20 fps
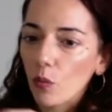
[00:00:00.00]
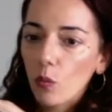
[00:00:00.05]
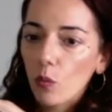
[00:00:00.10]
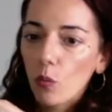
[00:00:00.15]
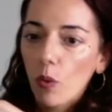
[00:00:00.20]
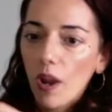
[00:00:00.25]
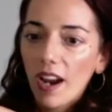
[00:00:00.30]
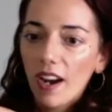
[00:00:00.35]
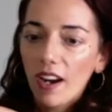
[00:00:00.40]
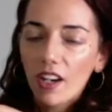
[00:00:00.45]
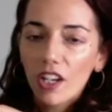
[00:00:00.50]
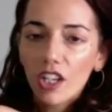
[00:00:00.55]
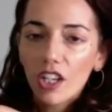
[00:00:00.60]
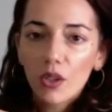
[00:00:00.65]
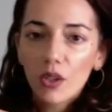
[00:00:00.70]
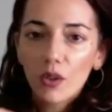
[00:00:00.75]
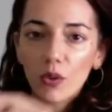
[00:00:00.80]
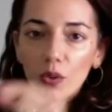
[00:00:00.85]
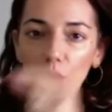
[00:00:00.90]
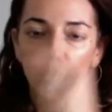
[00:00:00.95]
where
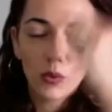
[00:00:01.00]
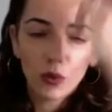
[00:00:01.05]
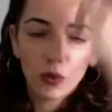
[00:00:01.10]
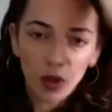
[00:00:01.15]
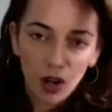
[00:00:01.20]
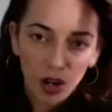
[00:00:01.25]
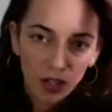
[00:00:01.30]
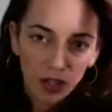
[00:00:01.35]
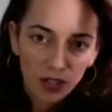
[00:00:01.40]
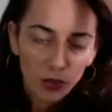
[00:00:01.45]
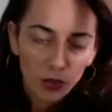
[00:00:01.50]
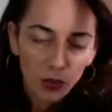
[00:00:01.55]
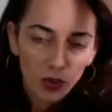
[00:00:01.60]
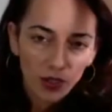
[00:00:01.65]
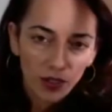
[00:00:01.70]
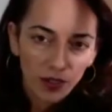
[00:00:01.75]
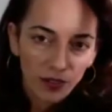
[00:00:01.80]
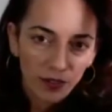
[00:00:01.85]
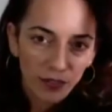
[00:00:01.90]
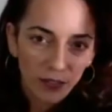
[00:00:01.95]
you are sort
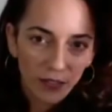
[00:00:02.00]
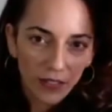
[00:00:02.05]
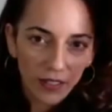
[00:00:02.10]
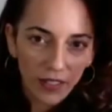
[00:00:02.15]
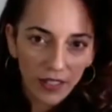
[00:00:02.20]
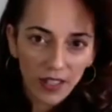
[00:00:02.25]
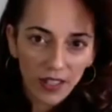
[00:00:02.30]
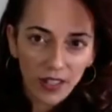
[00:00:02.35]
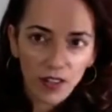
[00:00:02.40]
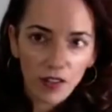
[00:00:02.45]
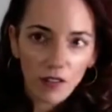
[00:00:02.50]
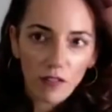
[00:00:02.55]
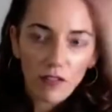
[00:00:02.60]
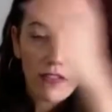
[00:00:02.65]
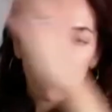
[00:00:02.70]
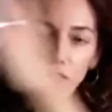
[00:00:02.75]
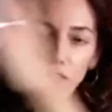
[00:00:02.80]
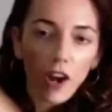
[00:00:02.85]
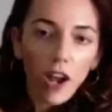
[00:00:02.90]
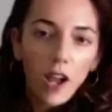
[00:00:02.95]
of
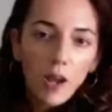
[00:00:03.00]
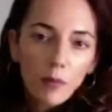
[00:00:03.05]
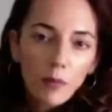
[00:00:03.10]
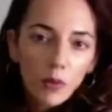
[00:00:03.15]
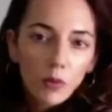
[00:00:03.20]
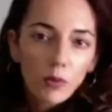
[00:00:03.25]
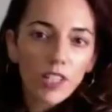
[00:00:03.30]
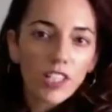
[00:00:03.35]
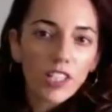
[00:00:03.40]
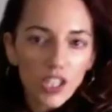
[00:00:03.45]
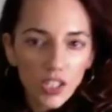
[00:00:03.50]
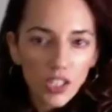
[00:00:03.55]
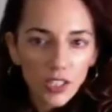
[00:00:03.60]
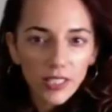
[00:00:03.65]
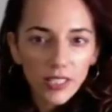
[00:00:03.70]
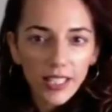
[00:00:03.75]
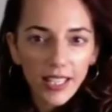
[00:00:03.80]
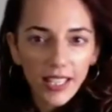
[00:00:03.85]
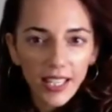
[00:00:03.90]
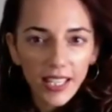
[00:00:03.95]
from
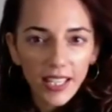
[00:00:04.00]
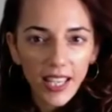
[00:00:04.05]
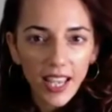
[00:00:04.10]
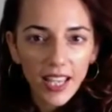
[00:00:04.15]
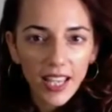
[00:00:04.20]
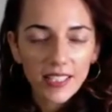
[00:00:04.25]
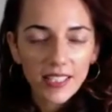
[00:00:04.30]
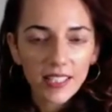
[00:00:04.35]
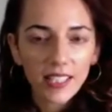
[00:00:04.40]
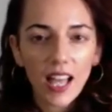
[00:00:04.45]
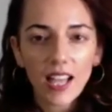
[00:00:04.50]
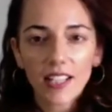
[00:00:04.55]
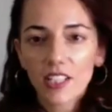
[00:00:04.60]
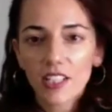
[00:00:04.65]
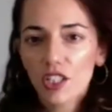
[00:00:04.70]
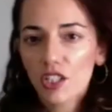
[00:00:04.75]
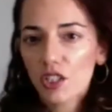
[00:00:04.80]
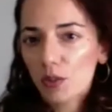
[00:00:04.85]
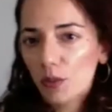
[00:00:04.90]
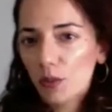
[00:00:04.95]
originally has a lot
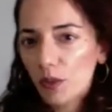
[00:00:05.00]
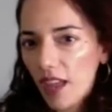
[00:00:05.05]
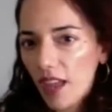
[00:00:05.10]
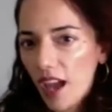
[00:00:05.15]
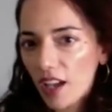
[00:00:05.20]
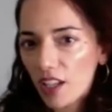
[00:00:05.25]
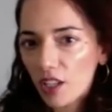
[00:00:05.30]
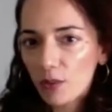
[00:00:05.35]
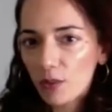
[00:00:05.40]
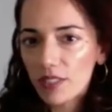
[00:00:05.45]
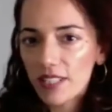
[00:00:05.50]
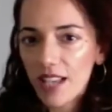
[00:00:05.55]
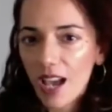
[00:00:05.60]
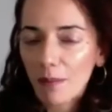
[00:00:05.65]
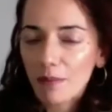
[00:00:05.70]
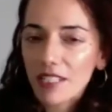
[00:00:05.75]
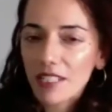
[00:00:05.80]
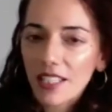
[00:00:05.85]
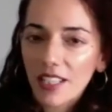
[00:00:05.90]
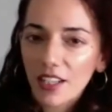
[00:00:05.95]
to do with how you
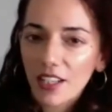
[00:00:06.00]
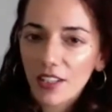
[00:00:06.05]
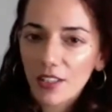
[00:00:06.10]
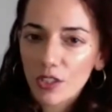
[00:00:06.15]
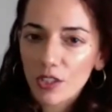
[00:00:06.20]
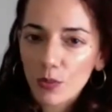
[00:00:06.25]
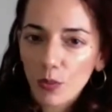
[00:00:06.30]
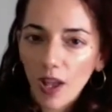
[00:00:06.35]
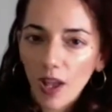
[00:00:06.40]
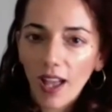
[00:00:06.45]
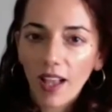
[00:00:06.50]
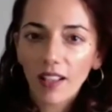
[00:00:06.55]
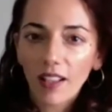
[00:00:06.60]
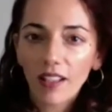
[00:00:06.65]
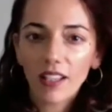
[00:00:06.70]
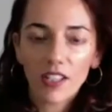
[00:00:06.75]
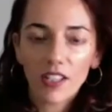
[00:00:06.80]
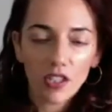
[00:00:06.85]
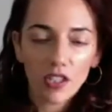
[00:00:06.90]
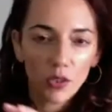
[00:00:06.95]
adapt here as well,
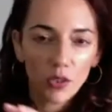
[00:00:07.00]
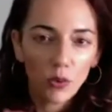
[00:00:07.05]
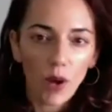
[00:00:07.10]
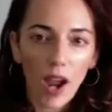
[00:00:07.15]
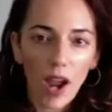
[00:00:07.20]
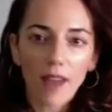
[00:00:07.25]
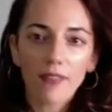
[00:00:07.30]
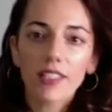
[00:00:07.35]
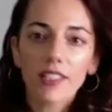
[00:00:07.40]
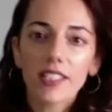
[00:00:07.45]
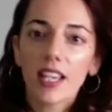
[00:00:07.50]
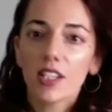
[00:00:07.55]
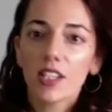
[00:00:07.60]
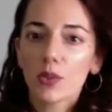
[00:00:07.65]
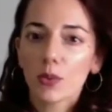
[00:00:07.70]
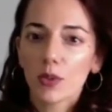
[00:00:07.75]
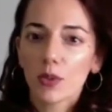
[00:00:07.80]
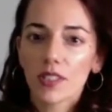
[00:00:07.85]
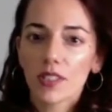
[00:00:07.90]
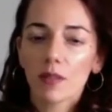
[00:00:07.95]
because you gravitate
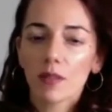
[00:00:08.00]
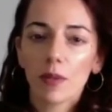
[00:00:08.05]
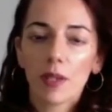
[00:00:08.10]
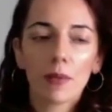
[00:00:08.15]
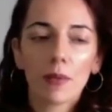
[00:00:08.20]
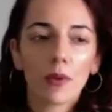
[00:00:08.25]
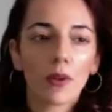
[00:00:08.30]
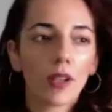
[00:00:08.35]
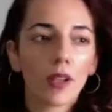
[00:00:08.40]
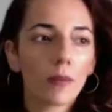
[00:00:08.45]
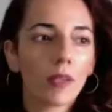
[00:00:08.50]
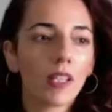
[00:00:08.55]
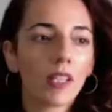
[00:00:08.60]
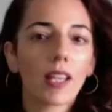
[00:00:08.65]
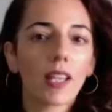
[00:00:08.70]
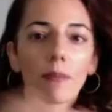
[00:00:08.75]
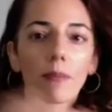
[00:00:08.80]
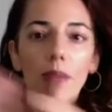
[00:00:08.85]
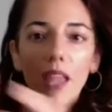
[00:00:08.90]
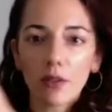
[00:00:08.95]
towards the people. I mean,
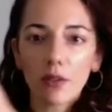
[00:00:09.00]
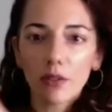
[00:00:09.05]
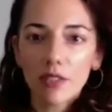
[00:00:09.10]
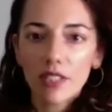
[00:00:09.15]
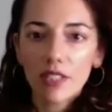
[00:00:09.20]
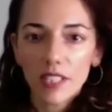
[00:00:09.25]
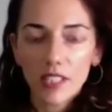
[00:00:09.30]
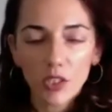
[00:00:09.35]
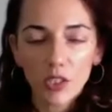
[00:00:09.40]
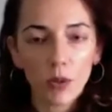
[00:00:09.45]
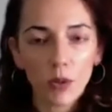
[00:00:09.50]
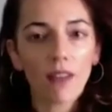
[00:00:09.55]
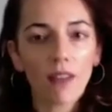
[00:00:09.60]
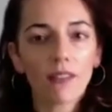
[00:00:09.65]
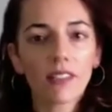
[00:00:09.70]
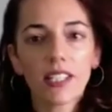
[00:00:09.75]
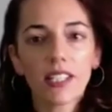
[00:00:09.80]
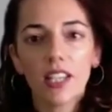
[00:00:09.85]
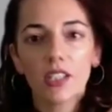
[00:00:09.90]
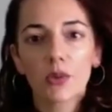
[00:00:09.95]
like Beirutsis
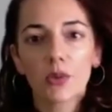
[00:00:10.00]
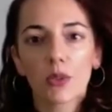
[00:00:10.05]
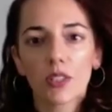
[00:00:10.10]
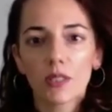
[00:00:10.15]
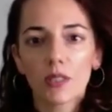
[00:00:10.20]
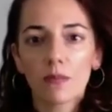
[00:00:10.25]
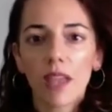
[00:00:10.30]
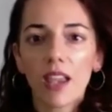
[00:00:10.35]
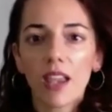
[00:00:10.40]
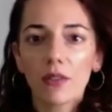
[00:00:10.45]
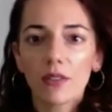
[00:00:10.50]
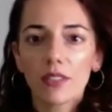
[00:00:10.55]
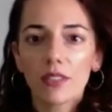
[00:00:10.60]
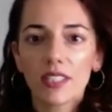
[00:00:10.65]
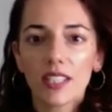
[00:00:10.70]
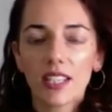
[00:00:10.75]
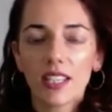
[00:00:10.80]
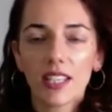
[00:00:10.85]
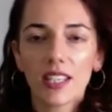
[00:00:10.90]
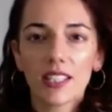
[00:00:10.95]
gravitate towards
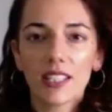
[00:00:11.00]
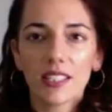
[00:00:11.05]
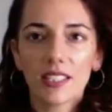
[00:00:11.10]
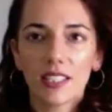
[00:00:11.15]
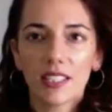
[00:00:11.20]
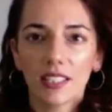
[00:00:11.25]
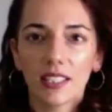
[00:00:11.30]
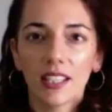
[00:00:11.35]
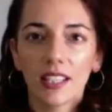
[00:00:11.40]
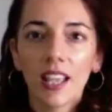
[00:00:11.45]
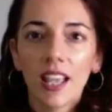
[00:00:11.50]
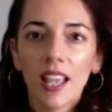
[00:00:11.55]
Beirutsis, and